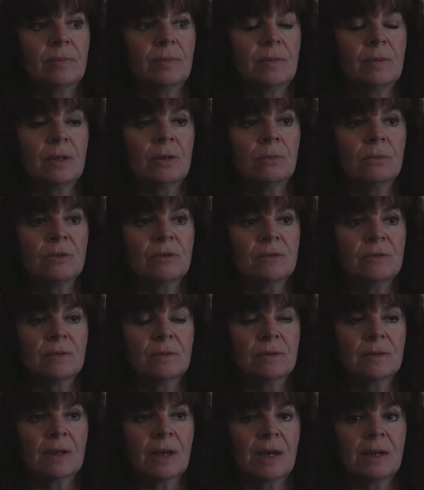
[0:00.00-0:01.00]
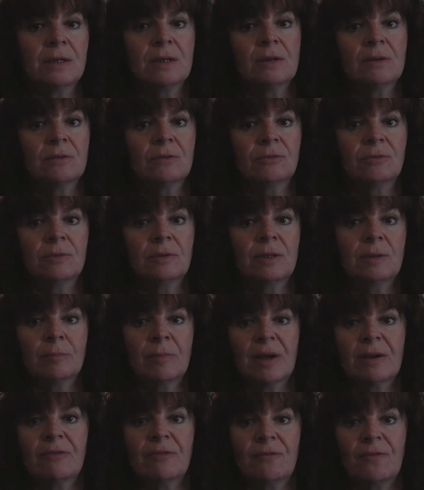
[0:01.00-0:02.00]
it was kind of in
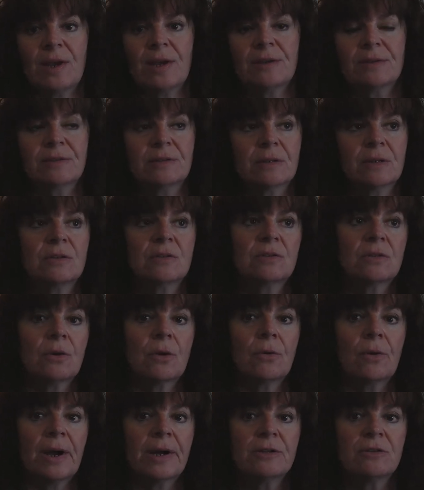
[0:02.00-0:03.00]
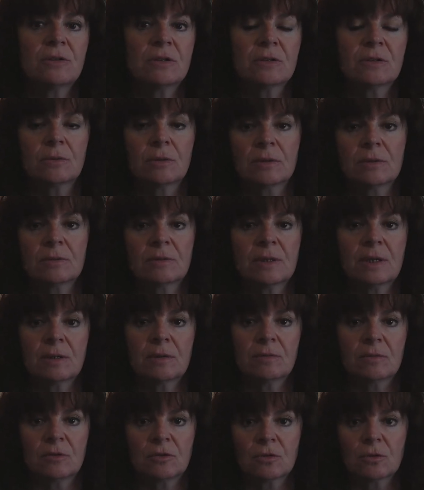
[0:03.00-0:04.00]
my face. So I just
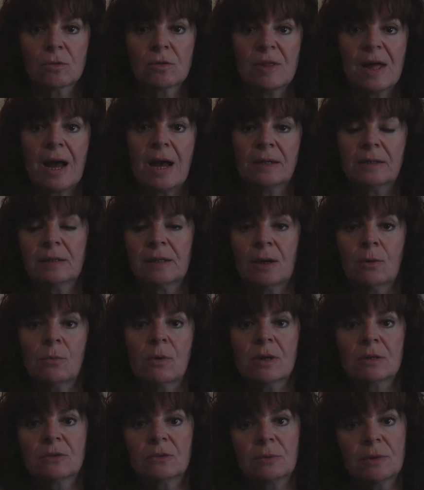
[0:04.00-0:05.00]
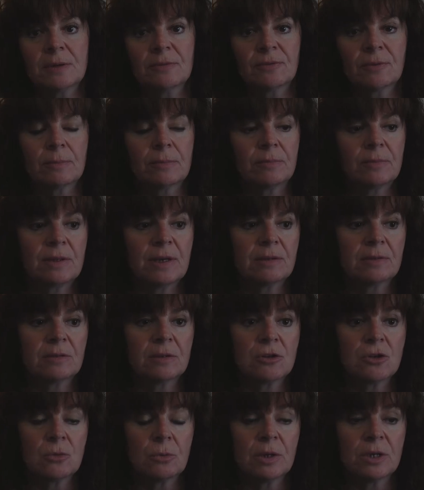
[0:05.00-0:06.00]
said, screw that. And I walked away from that
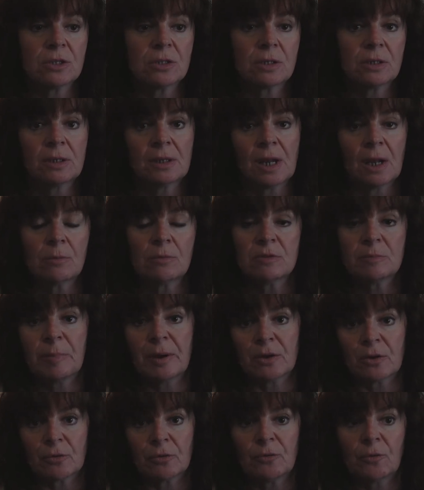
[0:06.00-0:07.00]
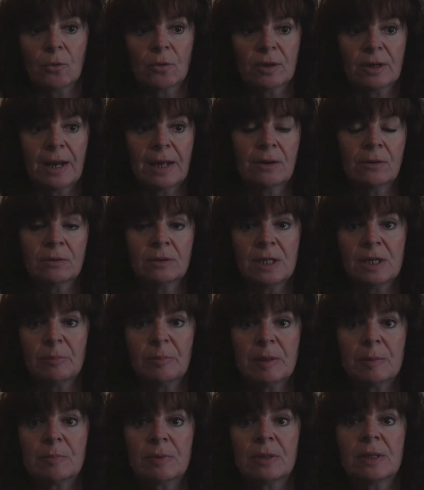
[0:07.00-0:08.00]
situation, and I was better for it. I don't
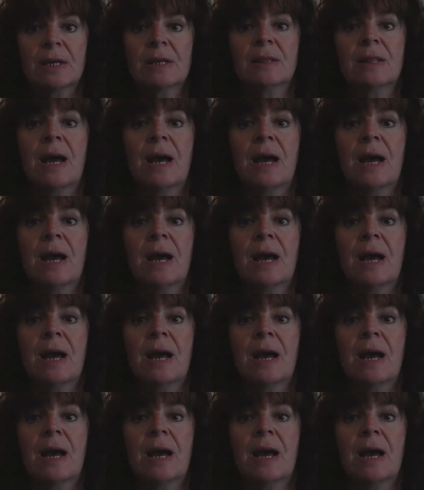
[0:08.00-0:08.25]
need people like